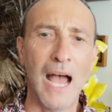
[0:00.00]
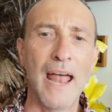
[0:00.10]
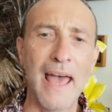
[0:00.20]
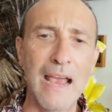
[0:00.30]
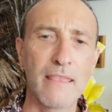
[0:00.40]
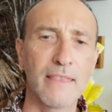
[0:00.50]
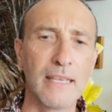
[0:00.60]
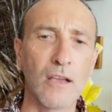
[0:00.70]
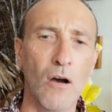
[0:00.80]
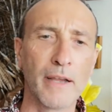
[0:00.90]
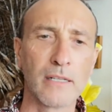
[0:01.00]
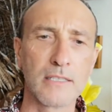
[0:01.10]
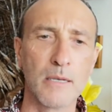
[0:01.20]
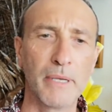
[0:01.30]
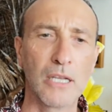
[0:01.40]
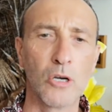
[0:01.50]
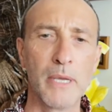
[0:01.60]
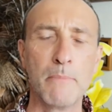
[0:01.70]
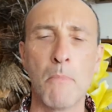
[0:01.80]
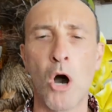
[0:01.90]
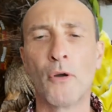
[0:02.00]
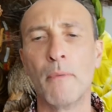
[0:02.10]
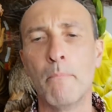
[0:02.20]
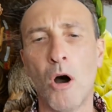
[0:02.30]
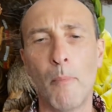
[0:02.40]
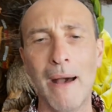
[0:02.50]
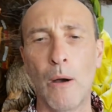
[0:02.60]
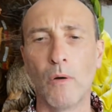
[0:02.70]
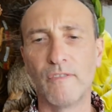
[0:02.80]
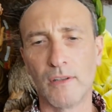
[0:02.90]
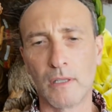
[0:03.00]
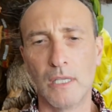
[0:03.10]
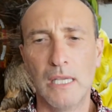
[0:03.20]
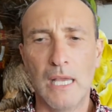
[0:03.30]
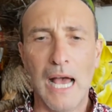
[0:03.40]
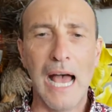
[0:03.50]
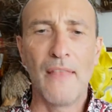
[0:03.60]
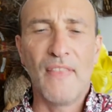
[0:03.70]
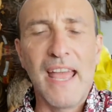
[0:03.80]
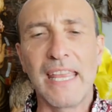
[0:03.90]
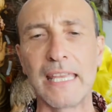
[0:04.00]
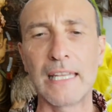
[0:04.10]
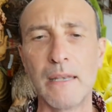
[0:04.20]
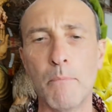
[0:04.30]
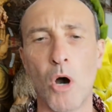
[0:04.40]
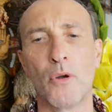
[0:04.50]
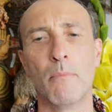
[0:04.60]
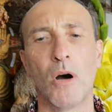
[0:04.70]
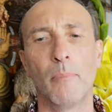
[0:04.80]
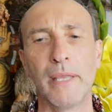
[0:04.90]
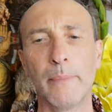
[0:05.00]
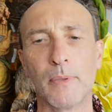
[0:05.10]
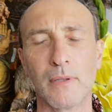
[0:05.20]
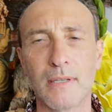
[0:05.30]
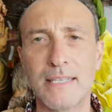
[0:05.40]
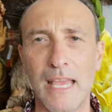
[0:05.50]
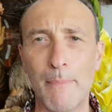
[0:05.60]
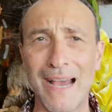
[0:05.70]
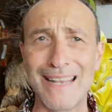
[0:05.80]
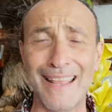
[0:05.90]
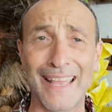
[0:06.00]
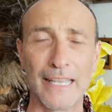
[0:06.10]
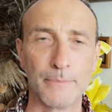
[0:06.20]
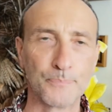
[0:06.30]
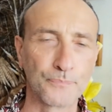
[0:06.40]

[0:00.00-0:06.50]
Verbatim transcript: and I think oils are becoming more and more powerful, and they're healing more and more people day by day.